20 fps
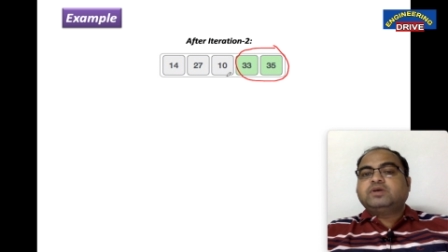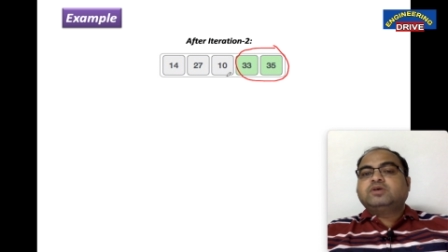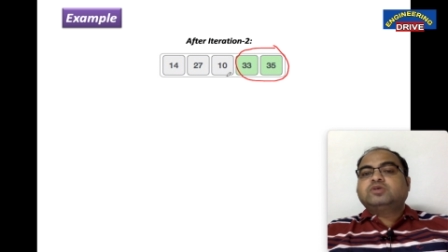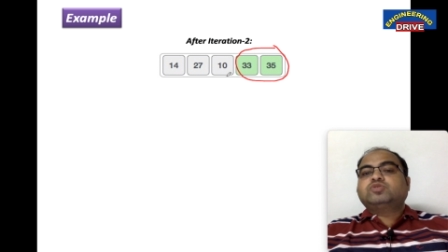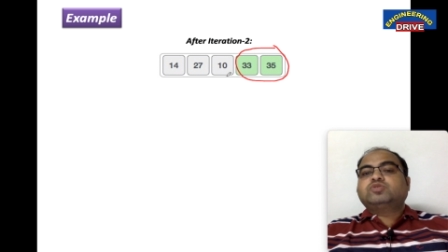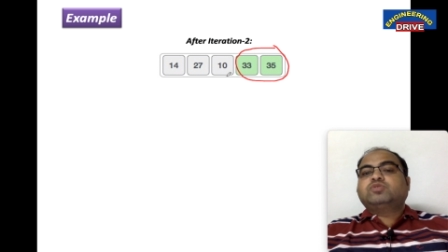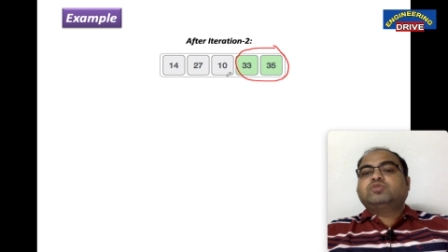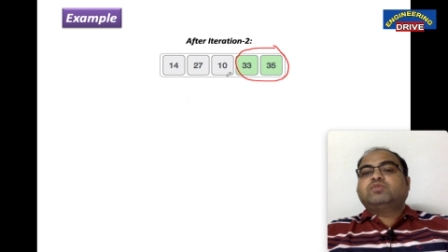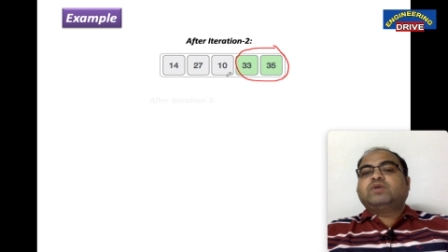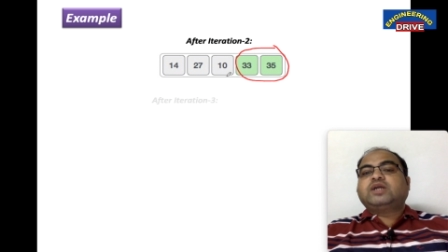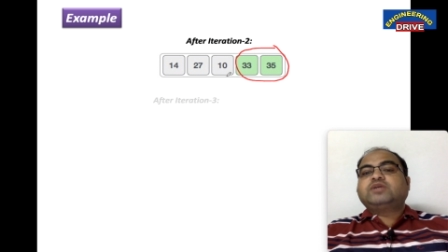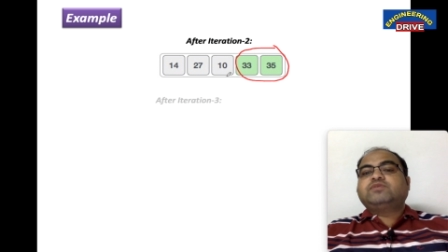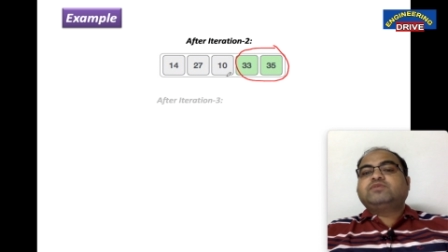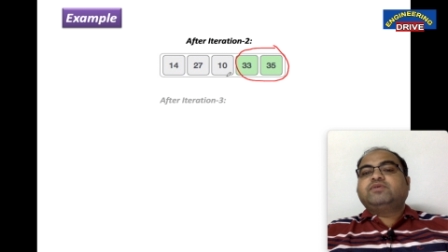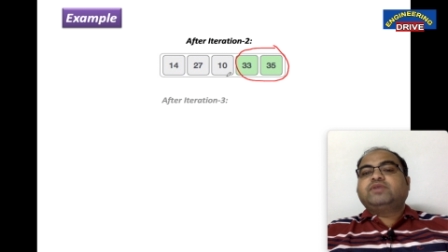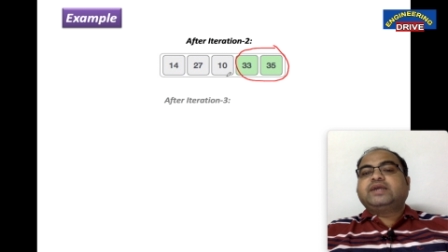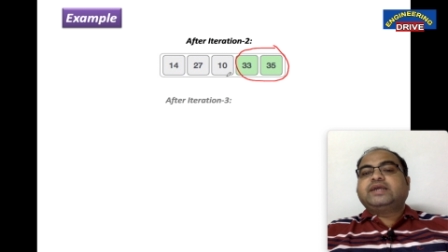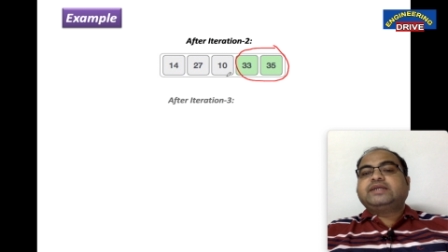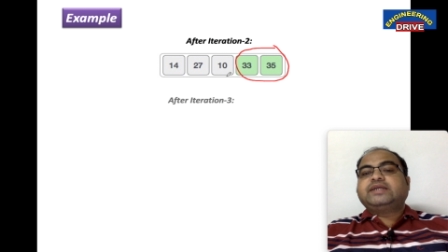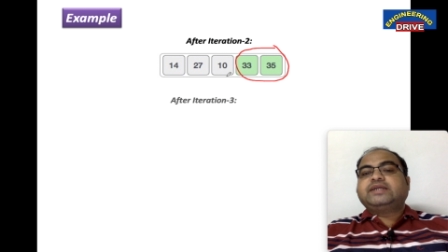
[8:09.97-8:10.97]
so what we will
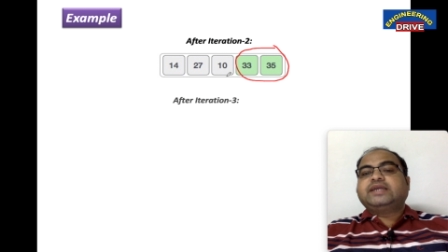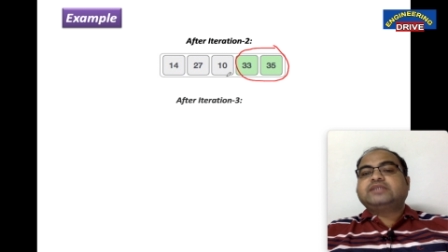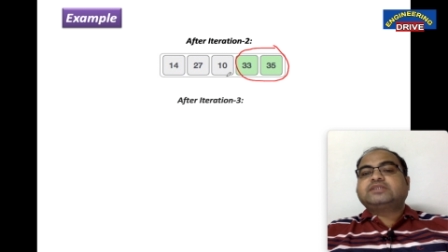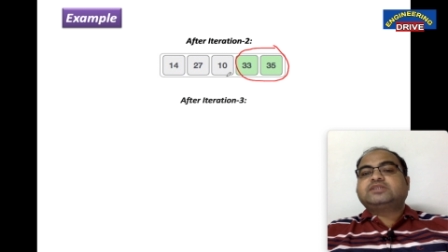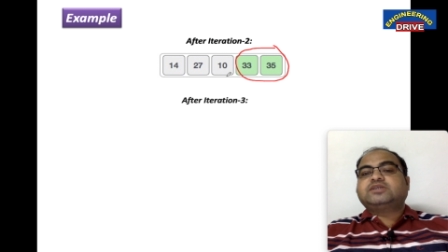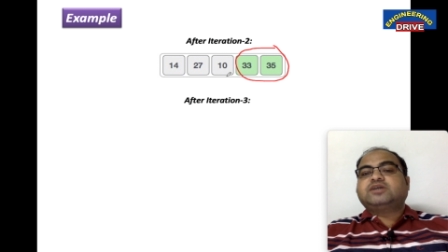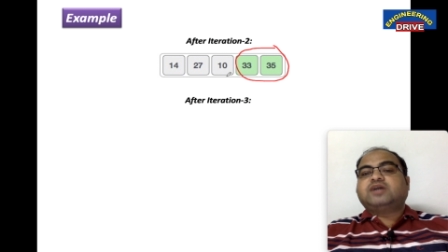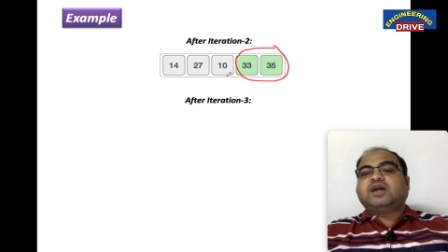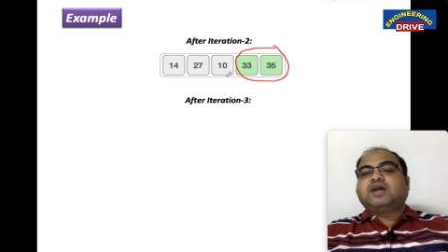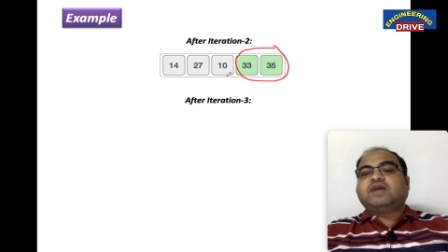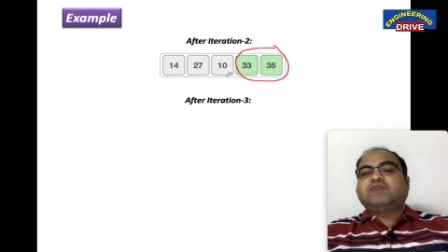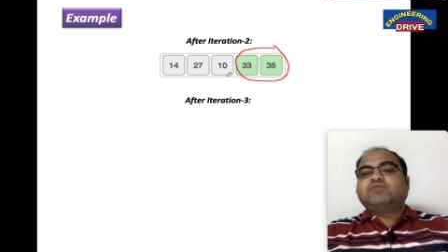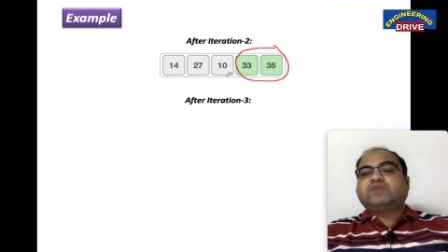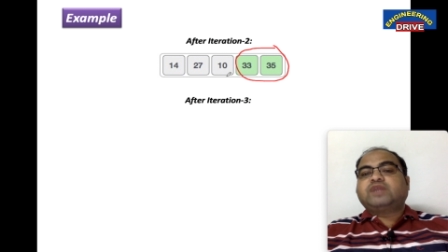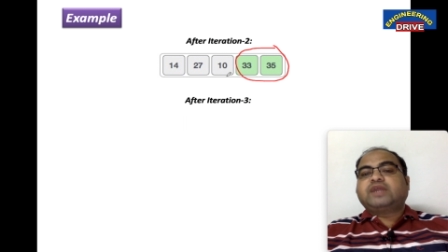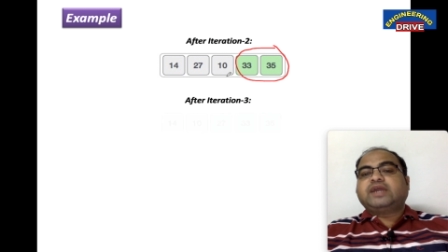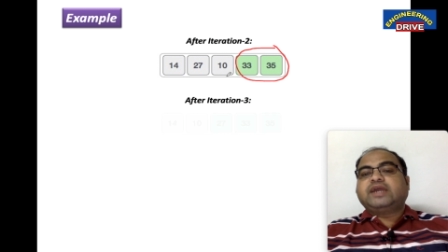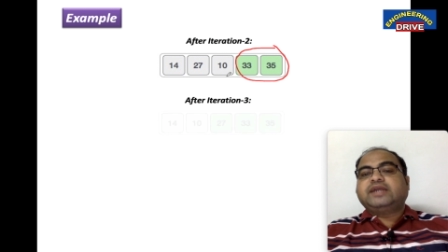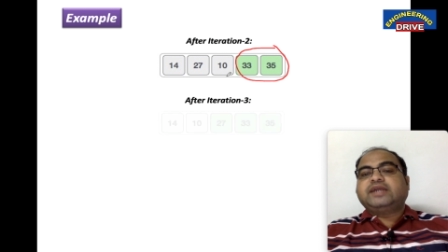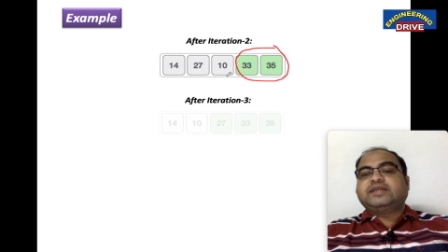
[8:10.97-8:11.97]
get next after
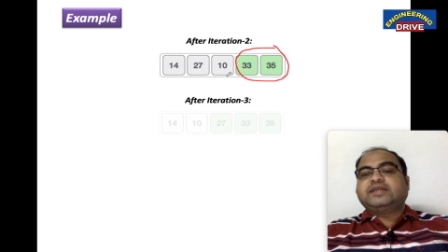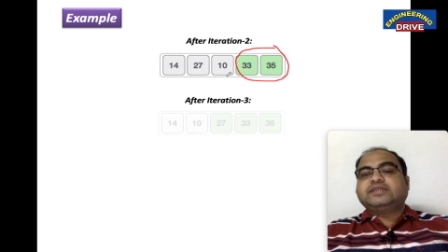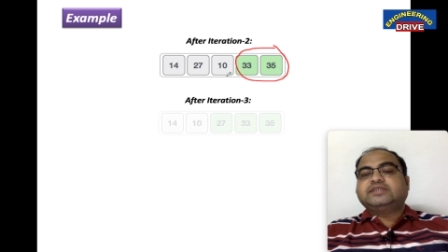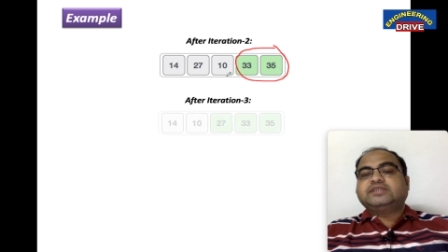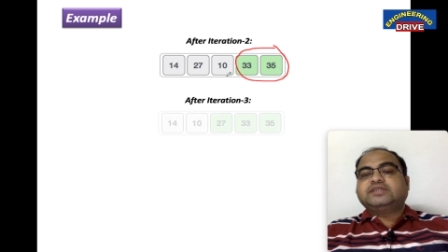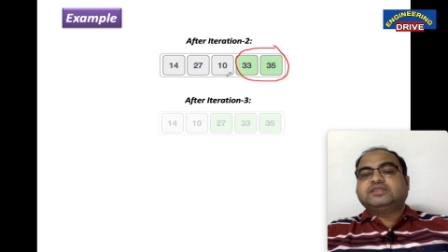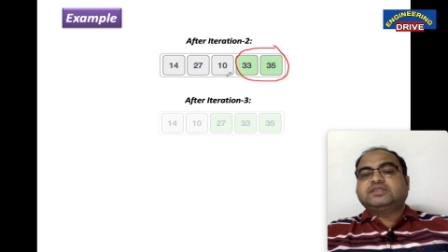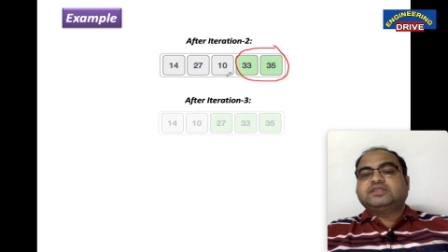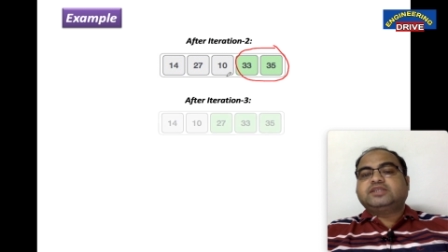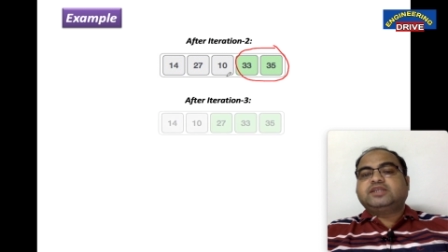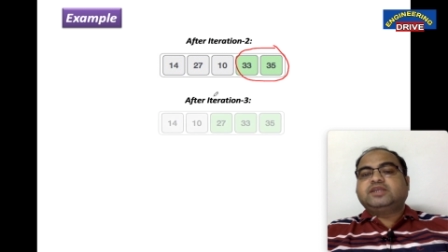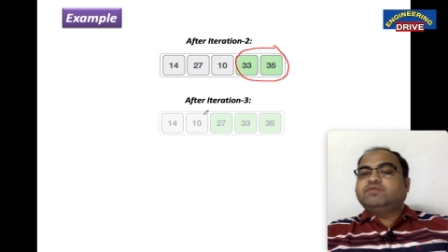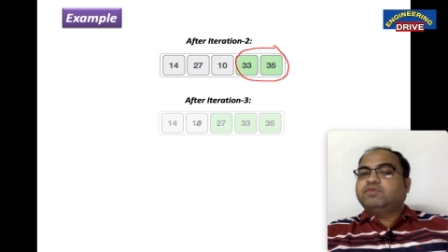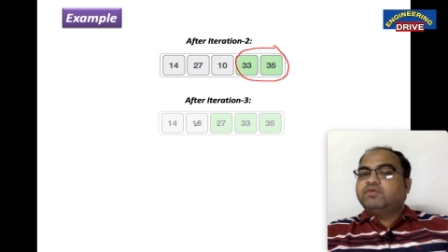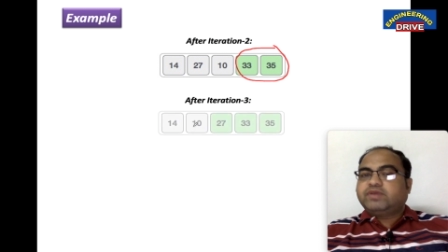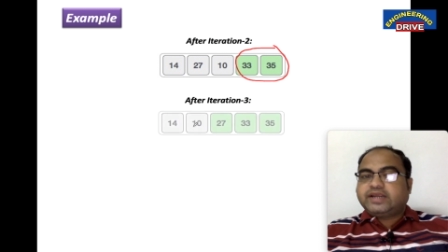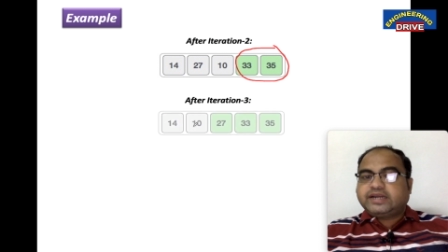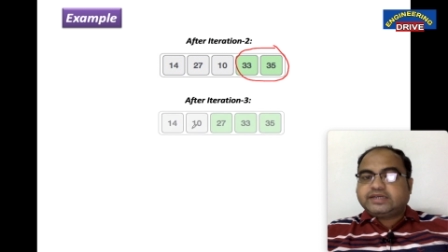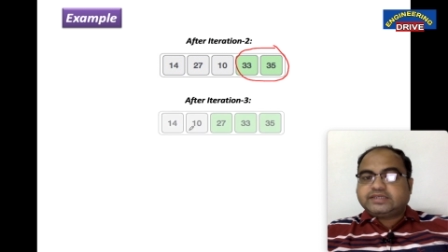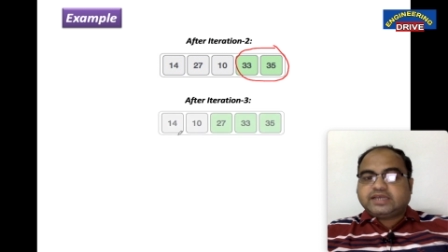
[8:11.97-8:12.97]
iteration 3 we will
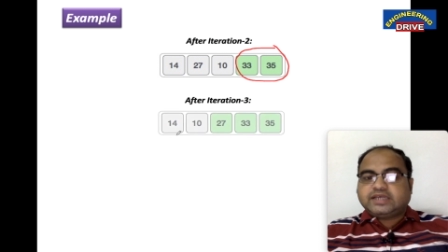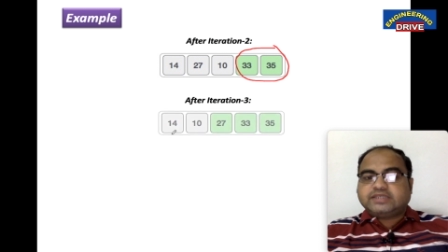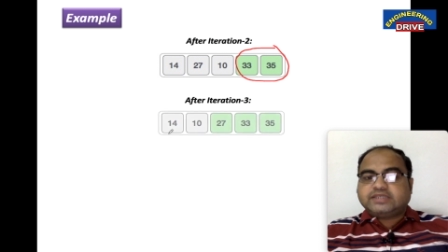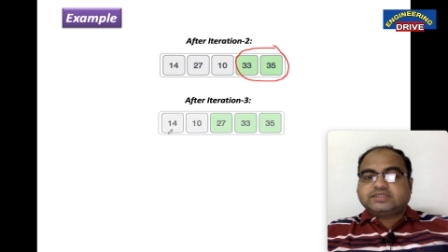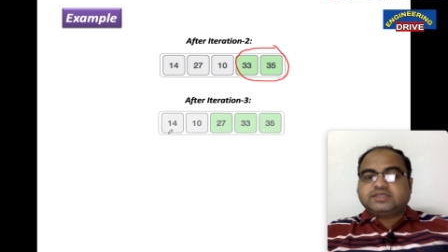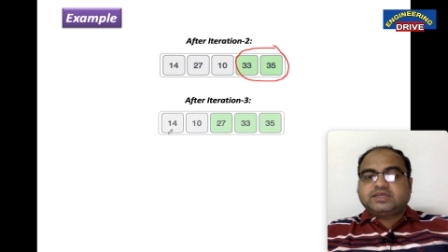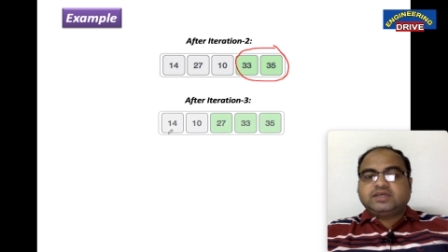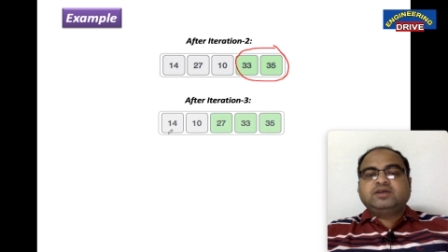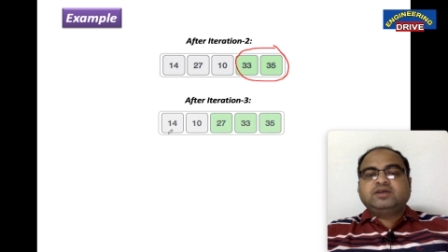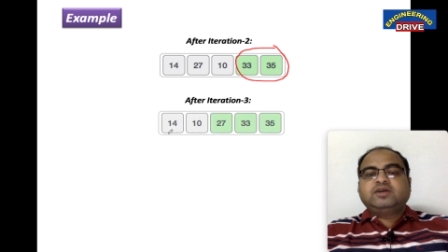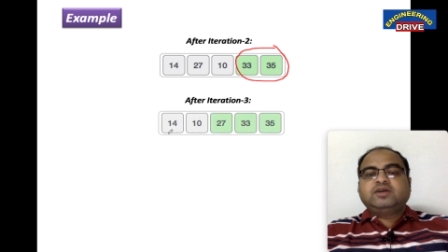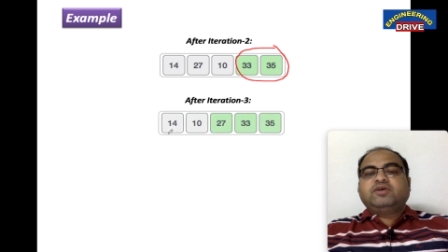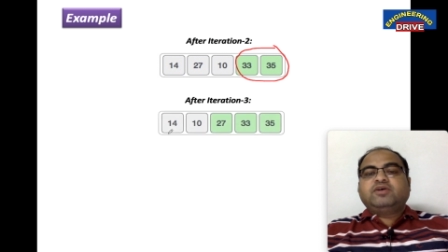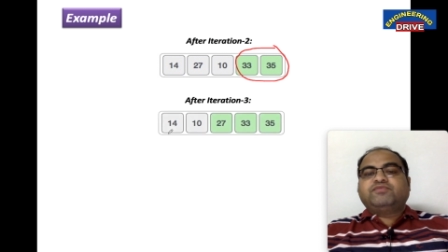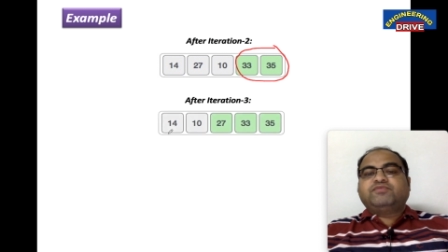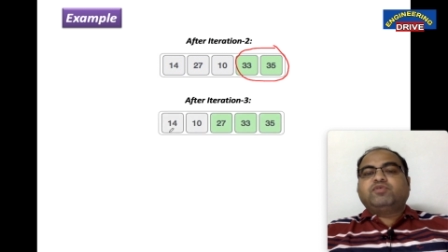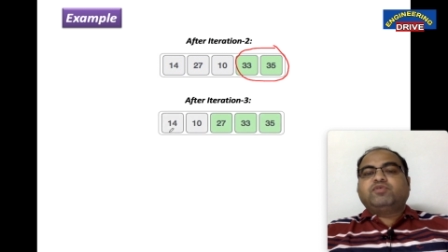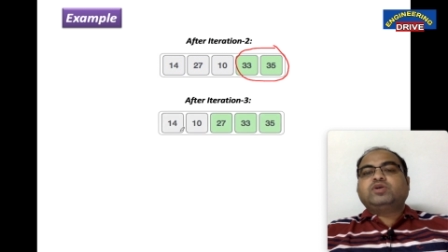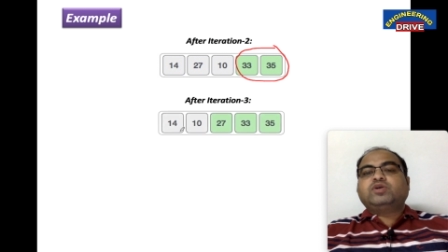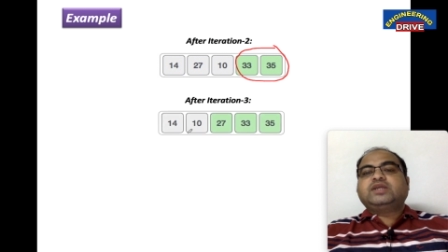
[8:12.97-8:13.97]
get the answer
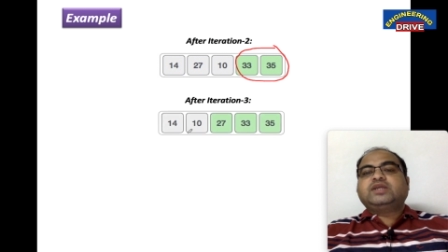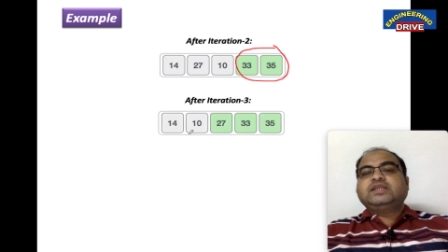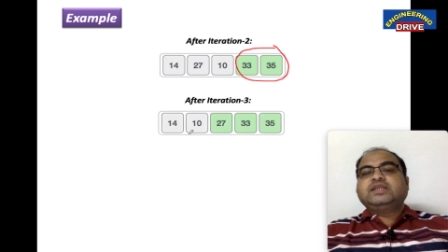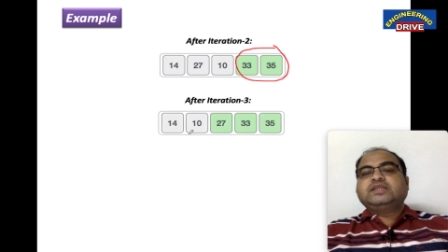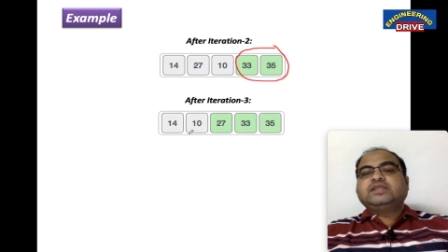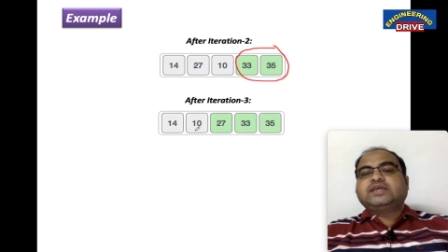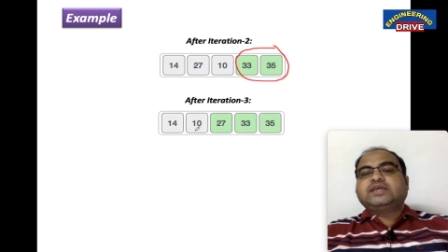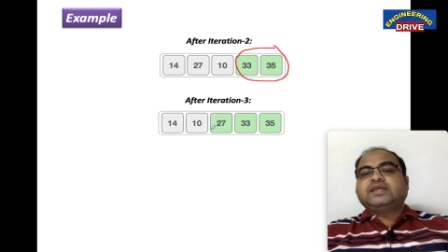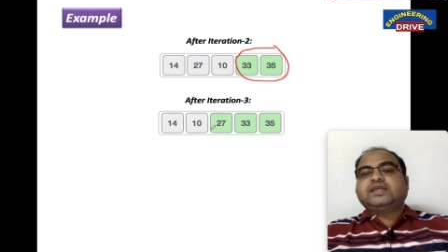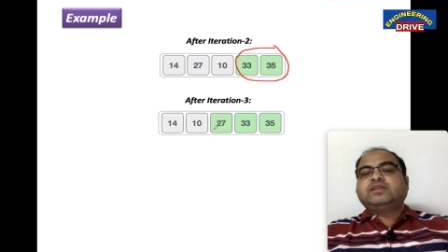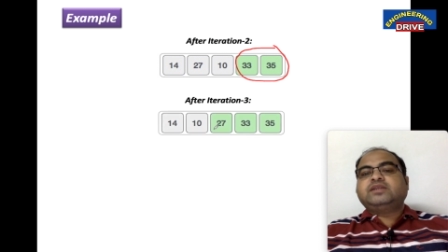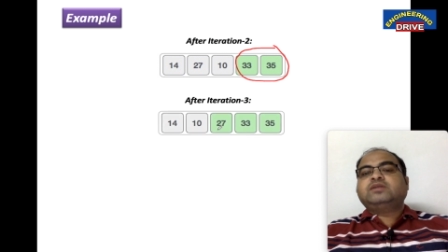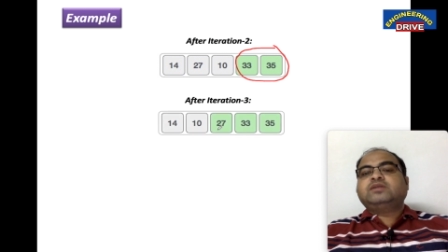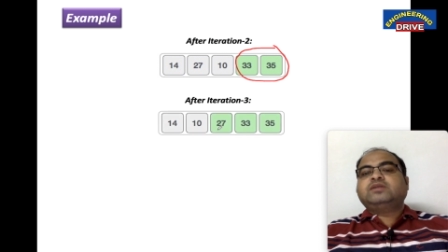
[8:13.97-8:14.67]
14 10